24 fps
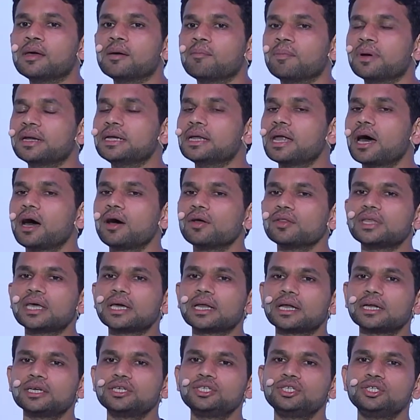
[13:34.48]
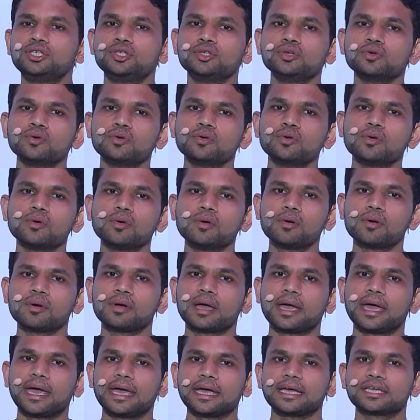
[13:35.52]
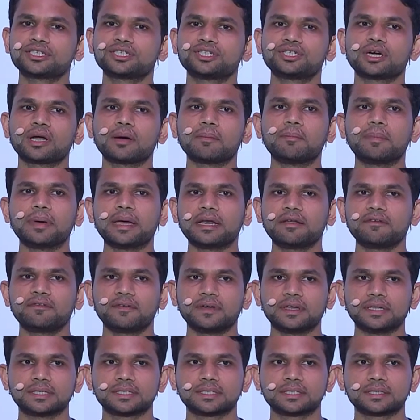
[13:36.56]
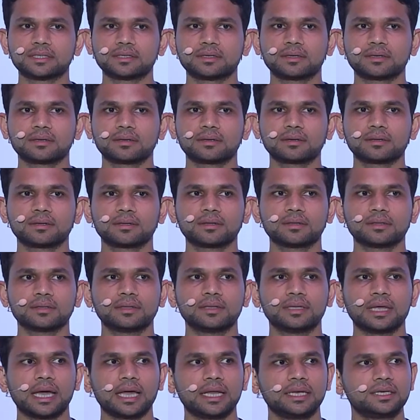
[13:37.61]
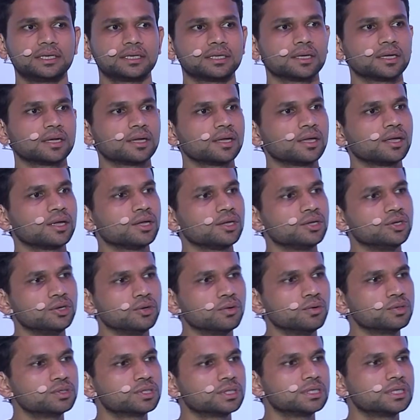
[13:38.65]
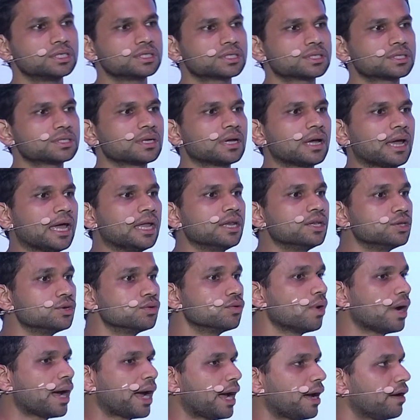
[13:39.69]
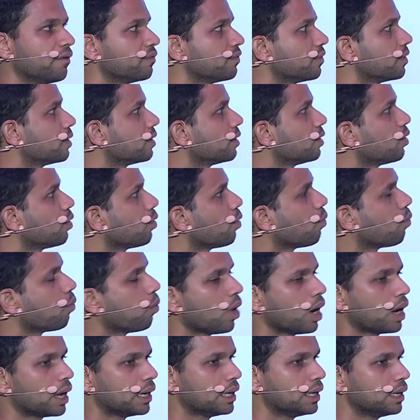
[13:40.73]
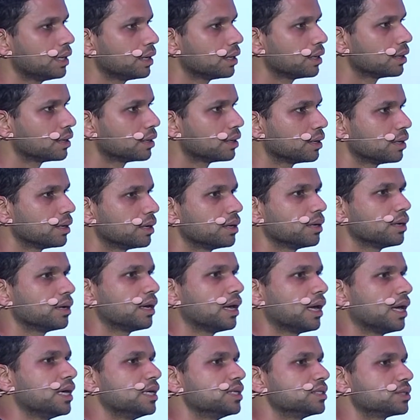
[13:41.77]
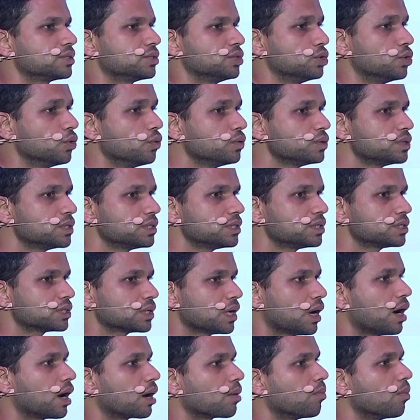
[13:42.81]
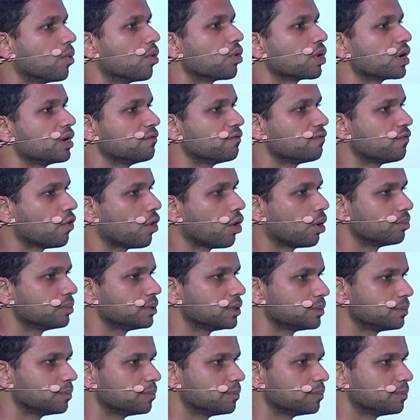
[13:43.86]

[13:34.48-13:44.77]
But now there are two extra benefits that users and you have. One is users are more informed.